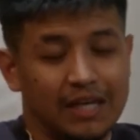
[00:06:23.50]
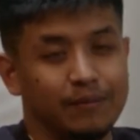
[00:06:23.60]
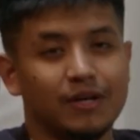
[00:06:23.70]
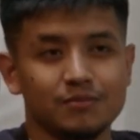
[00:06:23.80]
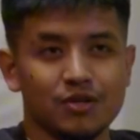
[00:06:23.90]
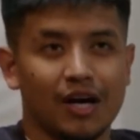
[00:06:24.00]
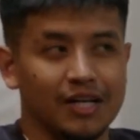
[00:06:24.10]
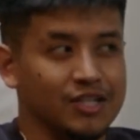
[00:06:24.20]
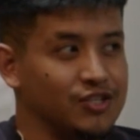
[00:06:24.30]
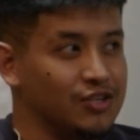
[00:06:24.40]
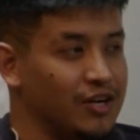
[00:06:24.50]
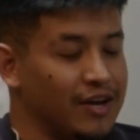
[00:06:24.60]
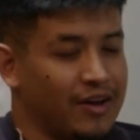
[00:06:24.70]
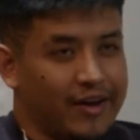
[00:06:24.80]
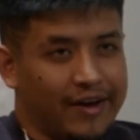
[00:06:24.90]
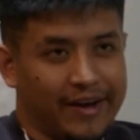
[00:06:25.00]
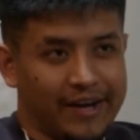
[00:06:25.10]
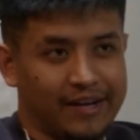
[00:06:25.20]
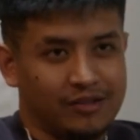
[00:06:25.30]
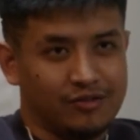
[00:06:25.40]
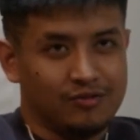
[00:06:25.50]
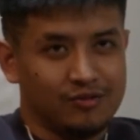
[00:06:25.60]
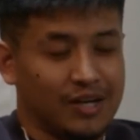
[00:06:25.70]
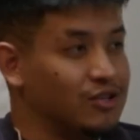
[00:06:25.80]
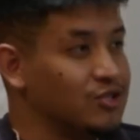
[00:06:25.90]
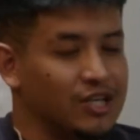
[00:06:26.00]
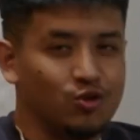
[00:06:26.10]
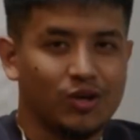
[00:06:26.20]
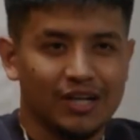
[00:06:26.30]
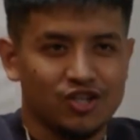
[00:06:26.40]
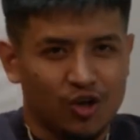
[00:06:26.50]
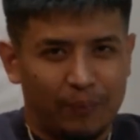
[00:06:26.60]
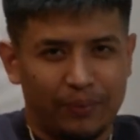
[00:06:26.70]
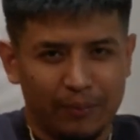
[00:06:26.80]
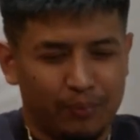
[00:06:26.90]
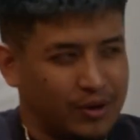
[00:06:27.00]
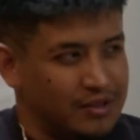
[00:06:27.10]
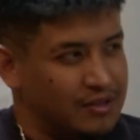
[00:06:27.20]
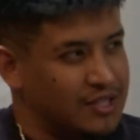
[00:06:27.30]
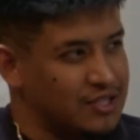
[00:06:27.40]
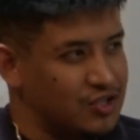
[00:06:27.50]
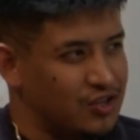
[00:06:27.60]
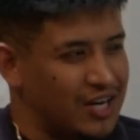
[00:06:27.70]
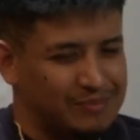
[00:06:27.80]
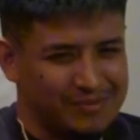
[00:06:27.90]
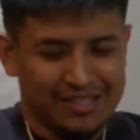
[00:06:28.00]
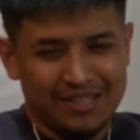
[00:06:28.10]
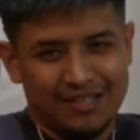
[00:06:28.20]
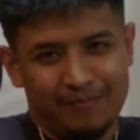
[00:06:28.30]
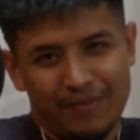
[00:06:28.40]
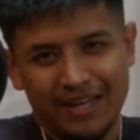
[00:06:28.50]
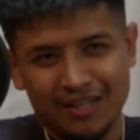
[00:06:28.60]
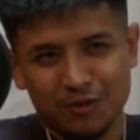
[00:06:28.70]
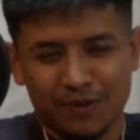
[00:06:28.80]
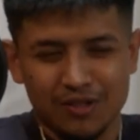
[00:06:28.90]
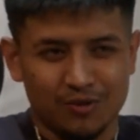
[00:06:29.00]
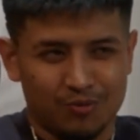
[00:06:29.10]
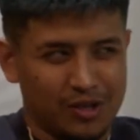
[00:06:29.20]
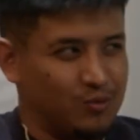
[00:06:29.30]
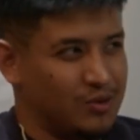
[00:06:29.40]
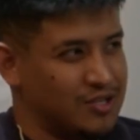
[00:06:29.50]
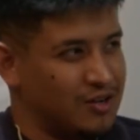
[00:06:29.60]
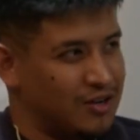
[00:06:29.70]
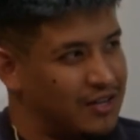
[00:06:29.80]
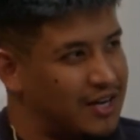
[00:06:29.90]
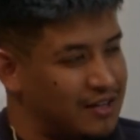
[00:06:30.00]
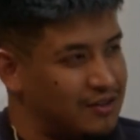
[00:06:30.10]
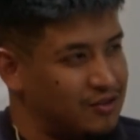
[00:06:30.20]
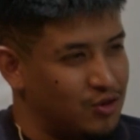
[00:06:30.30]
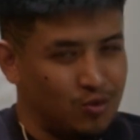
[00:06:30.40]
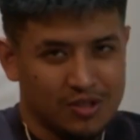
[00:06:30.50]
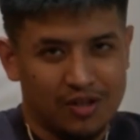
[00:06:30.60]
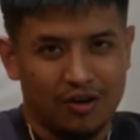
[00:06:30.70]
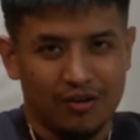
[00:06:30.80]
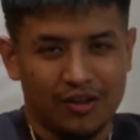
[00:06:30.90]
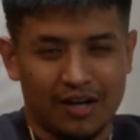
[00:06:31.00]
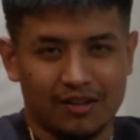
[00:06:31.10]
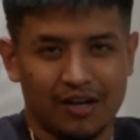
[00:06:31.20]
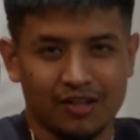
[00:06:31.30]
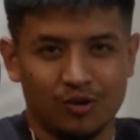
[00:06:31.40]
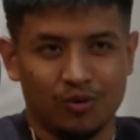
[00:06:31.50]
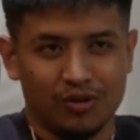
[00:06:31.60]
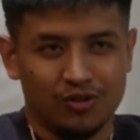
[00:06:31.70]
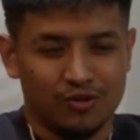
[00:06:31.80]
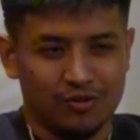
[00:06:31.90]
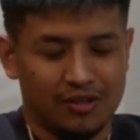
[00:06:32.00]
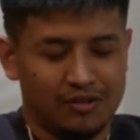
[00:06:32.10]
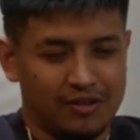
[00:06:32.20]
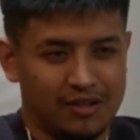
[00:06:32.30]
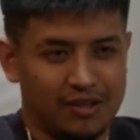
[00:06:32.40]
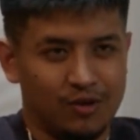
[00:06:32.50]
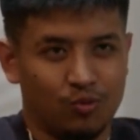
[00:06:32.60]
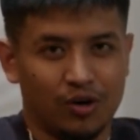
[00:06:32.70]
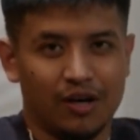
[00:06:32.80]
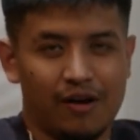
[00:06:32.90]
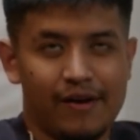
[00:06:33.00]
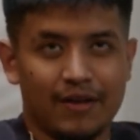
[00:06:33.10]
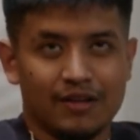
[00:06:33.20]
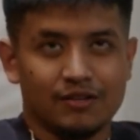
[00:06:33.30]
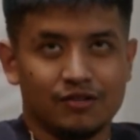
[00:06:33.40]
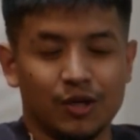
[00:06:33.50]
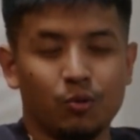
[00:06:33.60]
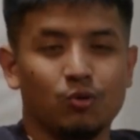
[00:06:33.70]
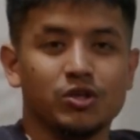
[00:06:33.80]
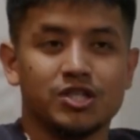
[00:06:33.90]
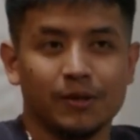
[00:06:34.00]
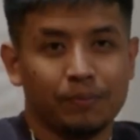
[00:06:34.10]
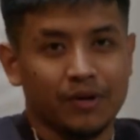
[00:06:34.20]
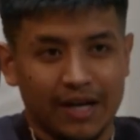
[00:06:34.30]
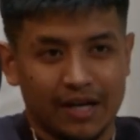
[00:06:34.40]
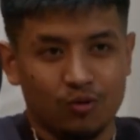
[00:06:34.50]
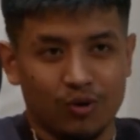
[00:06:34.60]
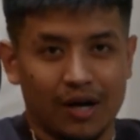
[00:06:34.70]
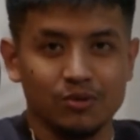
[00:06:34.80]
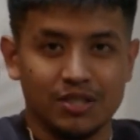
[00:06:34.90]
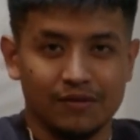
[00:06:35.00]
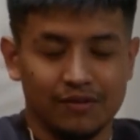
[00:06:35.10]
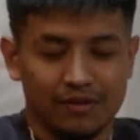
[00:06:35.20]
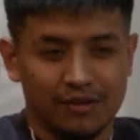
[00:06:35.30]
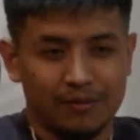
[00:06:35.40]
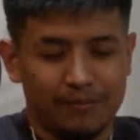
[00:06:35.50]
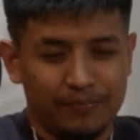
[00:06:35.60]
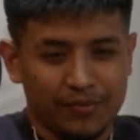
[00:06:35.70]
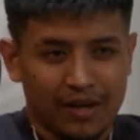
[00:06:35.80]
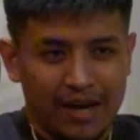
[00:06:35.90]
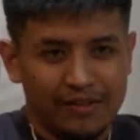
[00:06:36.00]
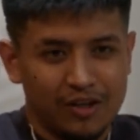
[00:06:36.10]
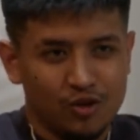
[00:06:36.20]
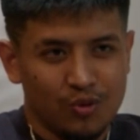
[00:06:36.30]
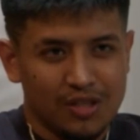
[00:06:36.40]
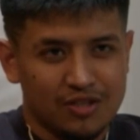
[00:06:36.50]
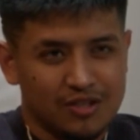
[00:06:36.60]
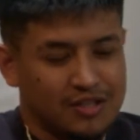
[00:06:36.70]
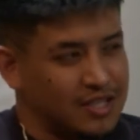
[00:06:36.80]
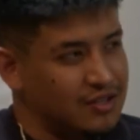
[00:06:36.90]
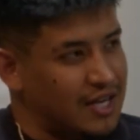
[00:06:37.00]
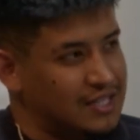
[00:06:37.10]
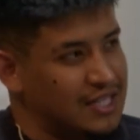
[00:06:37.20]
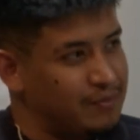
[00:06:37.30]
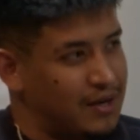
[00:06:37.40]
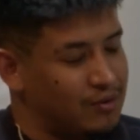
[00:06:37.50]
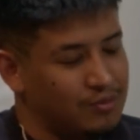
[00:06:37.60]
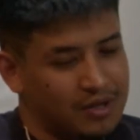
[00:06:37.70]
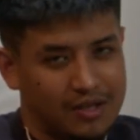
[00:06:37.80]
it becomes a lot easier. And like you said, you kind of start pinpointing the things, and you're like, man, this person really wasn't all that wasn't all that I thought they were. They weren't reciprocating what I was giving them. And then you really start to think, you're like, damn, man, I